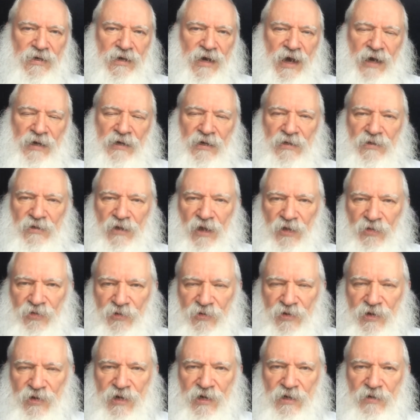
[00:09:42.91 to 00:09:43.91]
and another
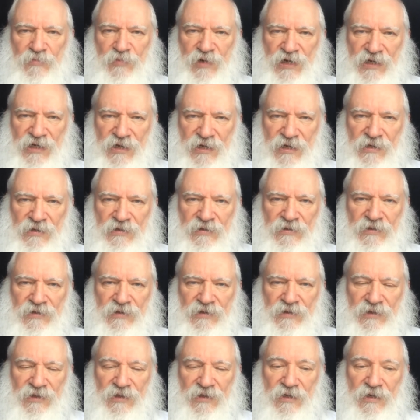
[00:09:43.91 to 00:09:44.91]
year
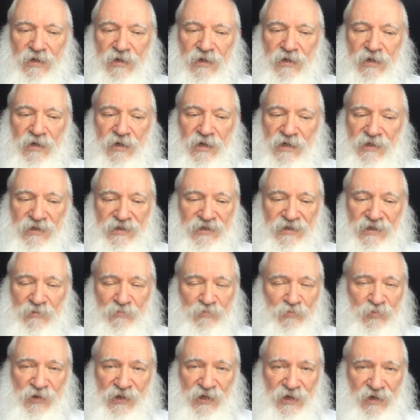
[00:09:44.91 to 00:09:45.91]
begins is
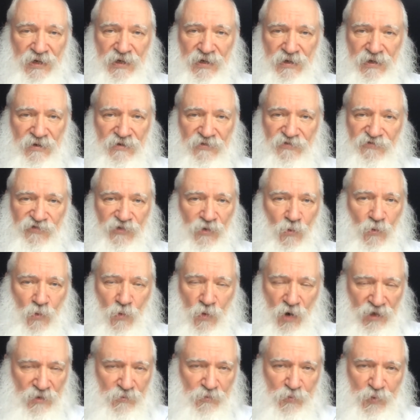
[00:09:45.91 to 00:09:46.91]
simply for
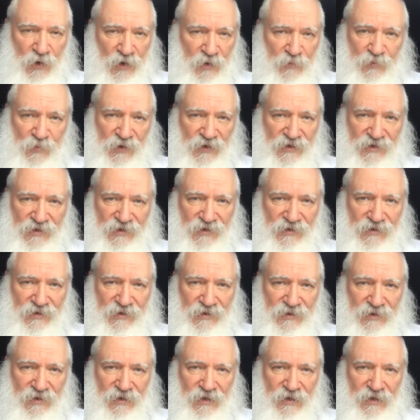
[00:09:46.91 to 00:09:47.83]
one purpose,